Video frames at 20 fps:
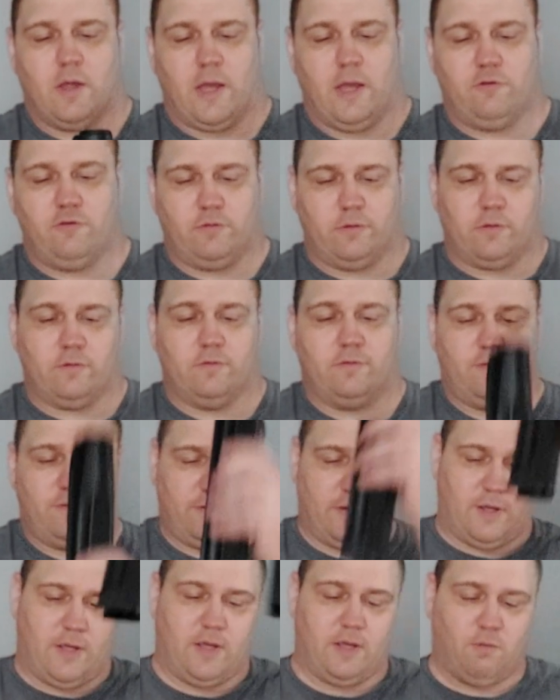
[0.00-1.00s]
As you can
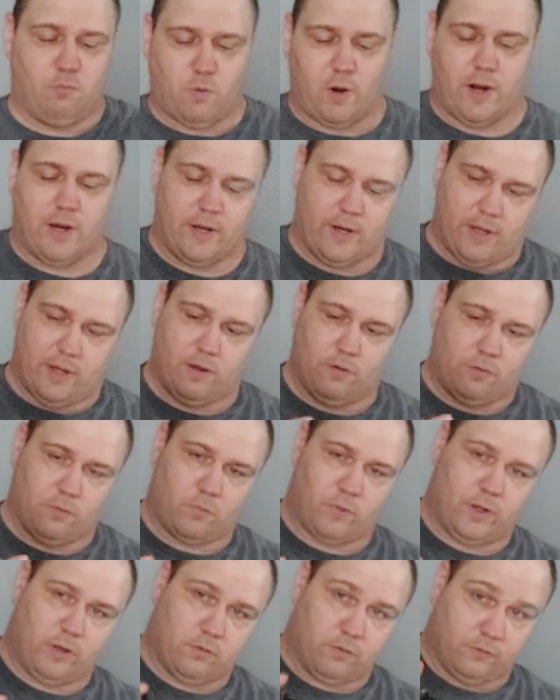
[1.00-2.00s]
see right now,
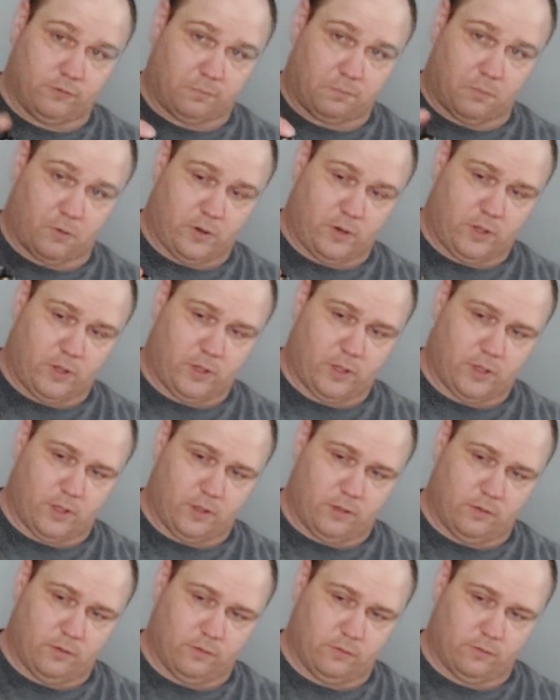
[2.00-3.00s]
the recoil spring
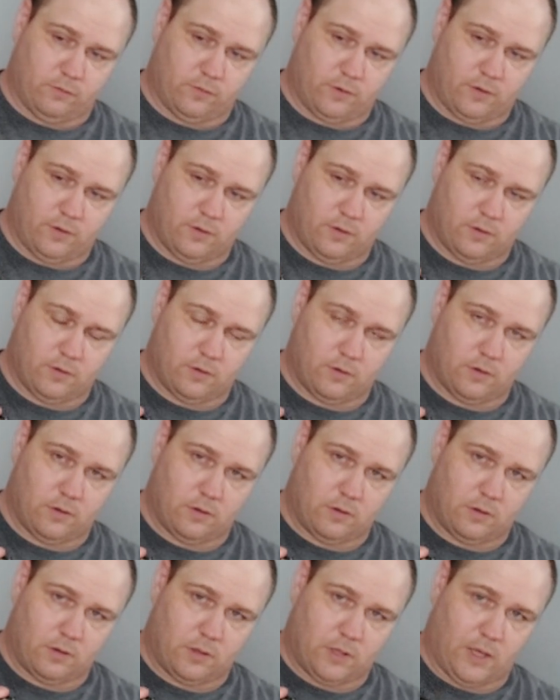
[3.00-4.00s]
is
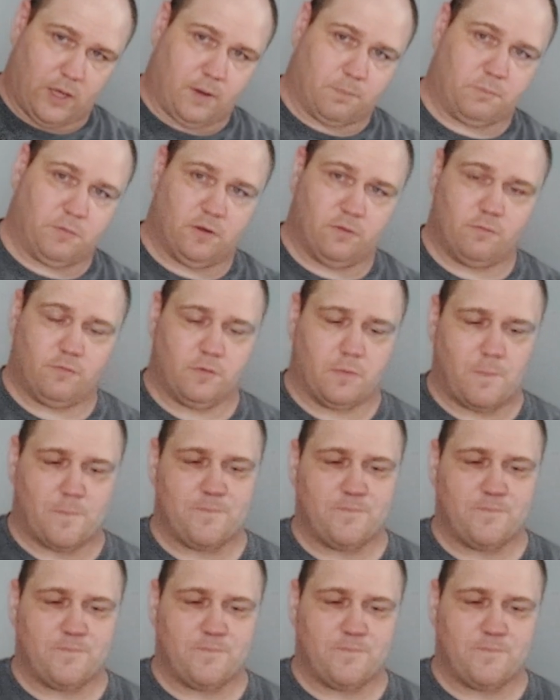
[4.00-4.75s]
captive.